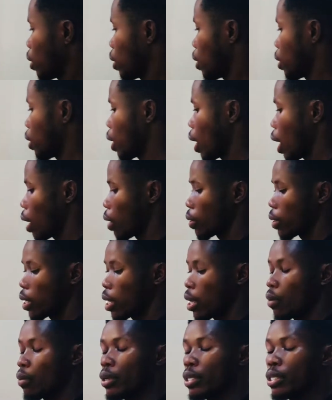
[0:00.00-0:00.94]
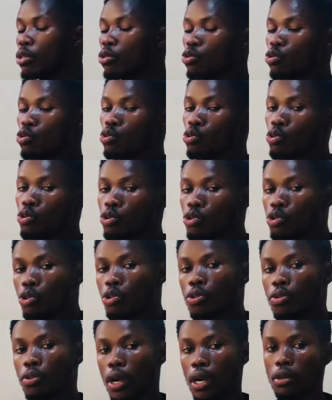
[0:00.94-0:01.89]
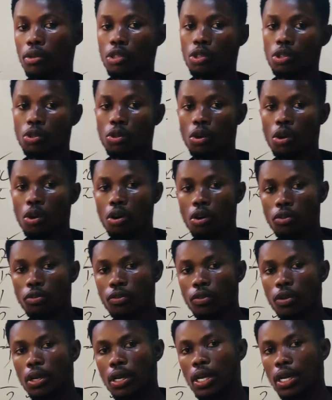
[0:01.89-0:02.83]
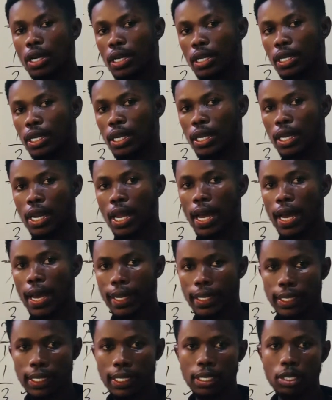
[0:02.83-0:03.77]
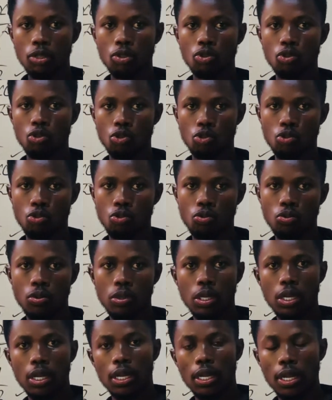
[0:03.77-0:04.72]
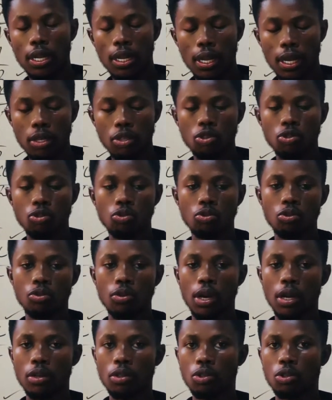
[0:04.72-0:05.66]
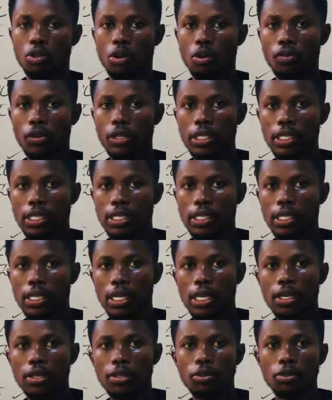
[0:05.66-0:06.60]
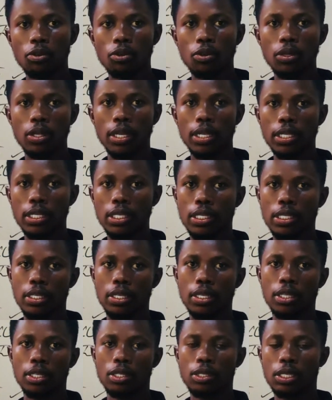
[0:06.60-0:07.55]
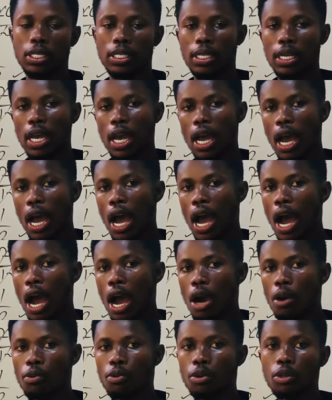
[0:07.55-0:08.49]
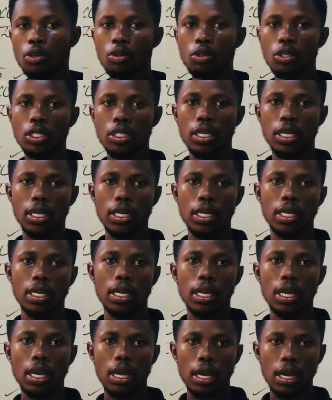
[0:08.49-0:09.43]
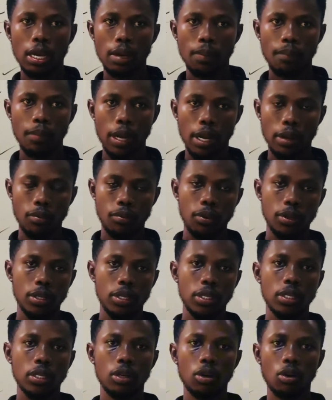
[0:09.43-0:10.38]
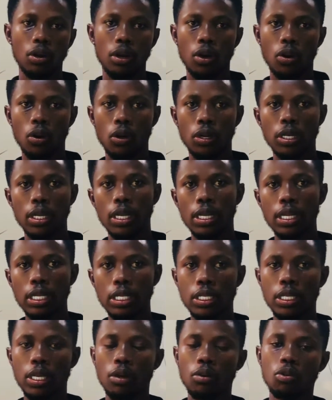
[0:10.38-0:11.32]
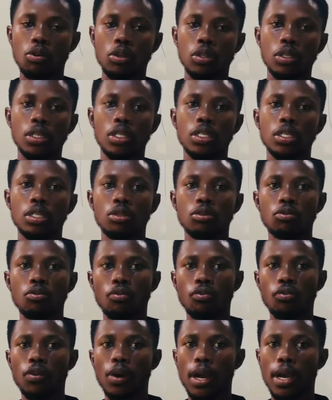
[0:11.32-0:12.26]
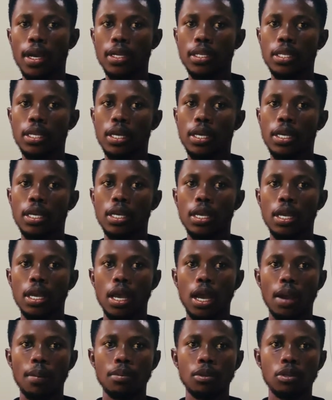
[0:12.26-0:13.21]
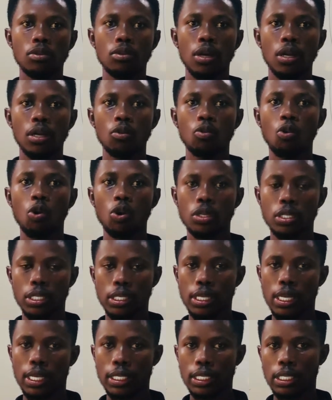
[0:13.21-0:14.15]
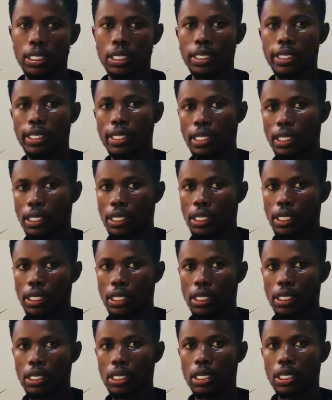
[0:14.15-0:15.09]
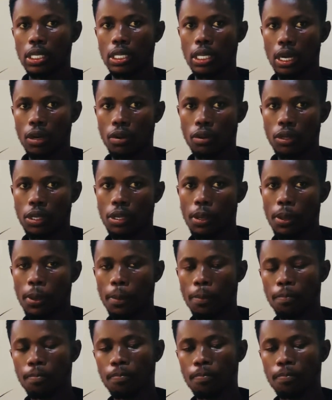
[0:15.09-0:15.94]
Now 11 with 2. So try to solve the last two. Try to solve it. So this is how we use the boundary or the initial condition to find the arbitrary constant c. Is that okay?